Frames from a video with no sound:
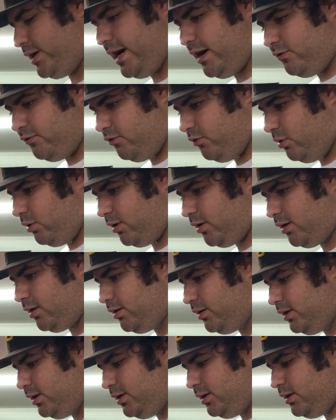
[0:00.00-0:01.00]
out
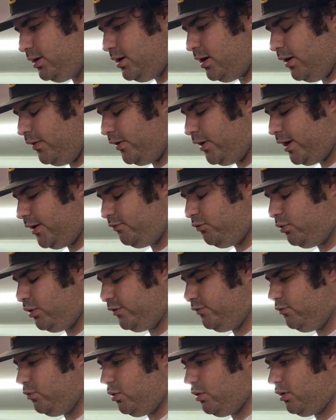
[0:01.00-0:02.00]
for on the
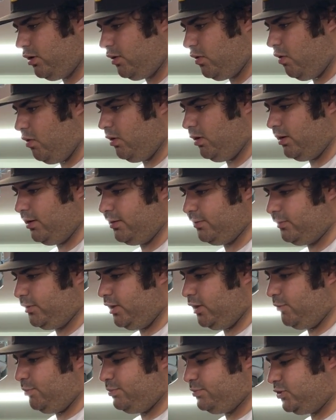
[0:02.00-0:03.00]
944, or, you
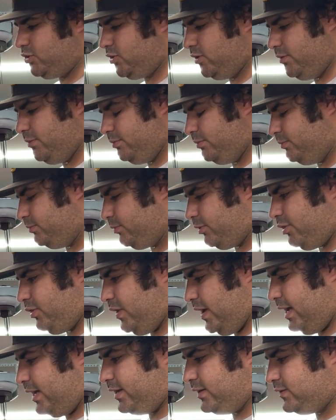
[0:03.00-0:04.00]
know, certain
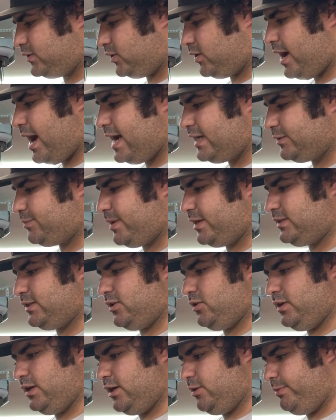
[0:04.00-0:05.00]
things or aspects that
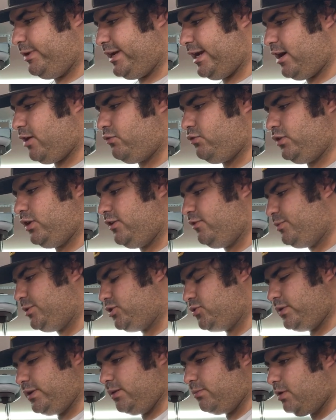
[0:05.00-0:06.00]
you need to be careful of
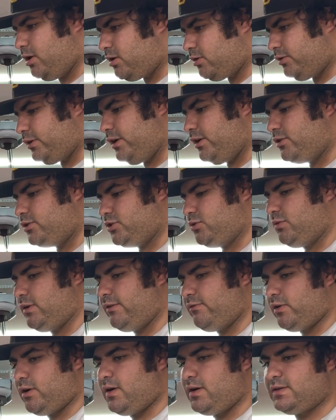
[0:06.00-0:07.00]
between the model years or
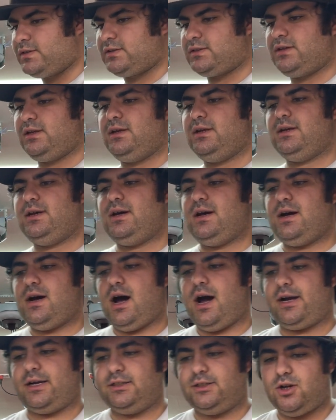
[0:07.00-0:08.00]
whatever else.
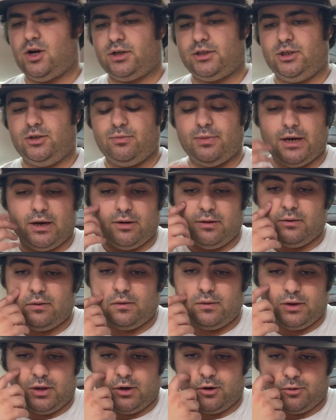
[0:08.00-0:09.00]
I could talk to you
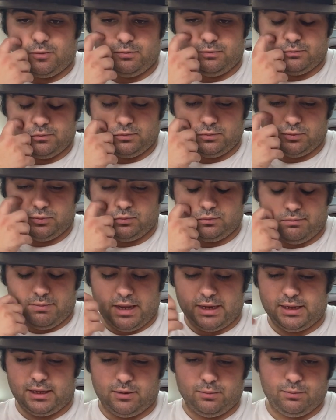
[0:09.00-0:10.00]
about, you know,
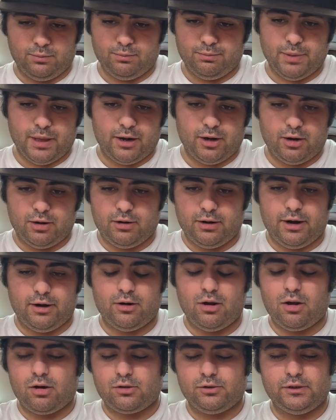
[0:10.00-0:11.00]
making better
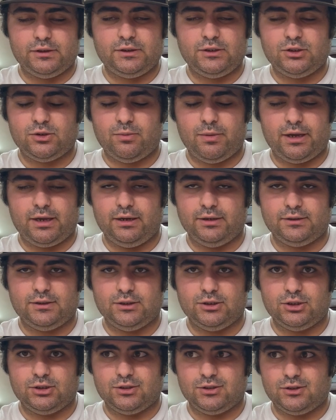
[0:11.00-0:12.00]
aeronautical decision-making
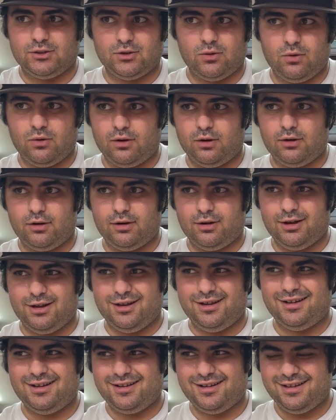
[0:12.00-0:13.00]
decisions, or,
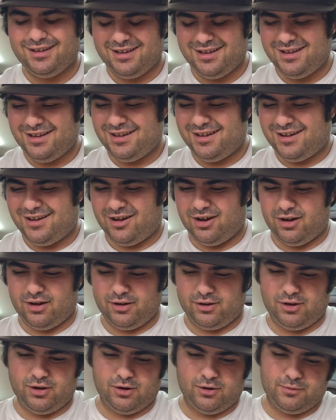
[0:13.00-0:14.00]

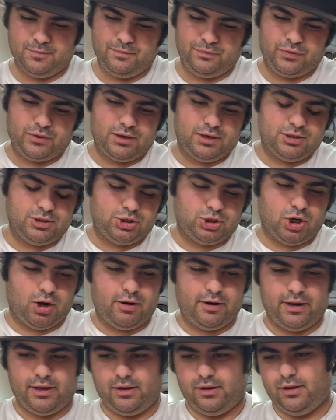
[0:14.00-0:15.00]
you know,
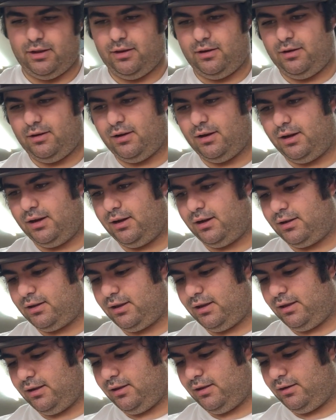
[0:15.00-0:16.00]
charting
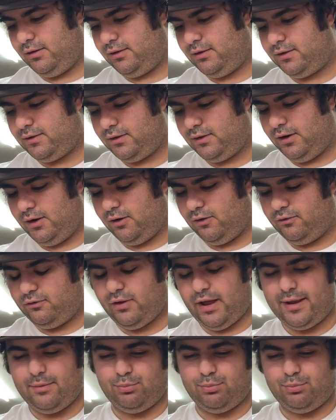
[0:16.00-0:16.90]
and you know, flight